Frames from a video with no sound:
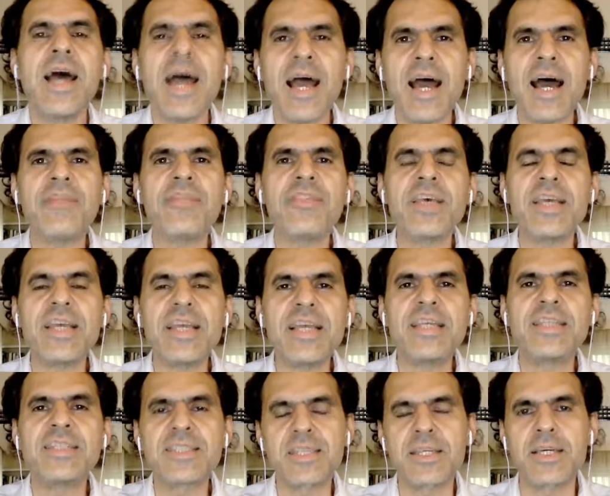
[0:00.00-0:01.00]
and the
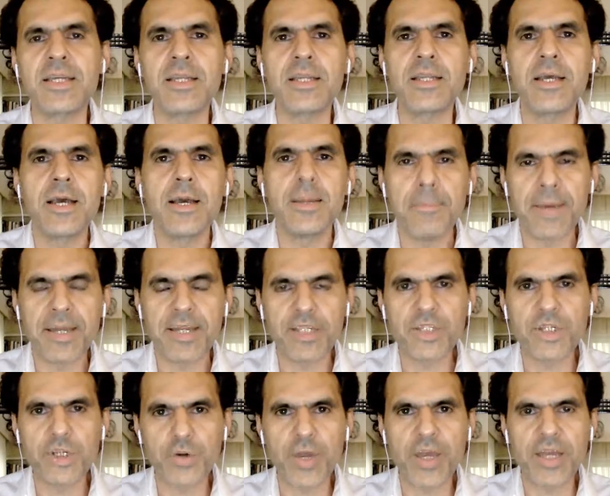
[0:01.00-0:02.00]
Eastern
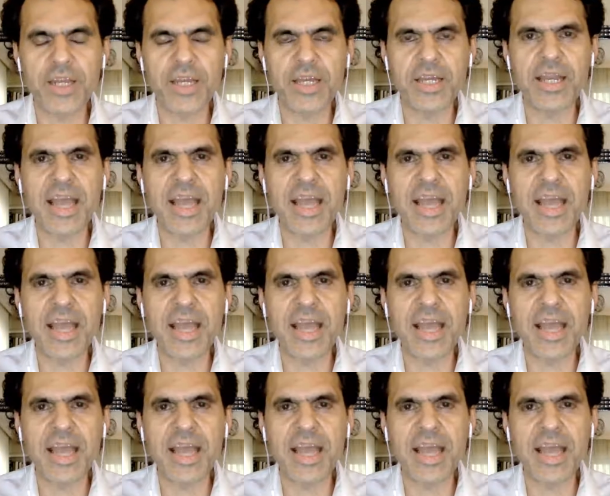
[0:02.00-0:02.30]
Mediterranean.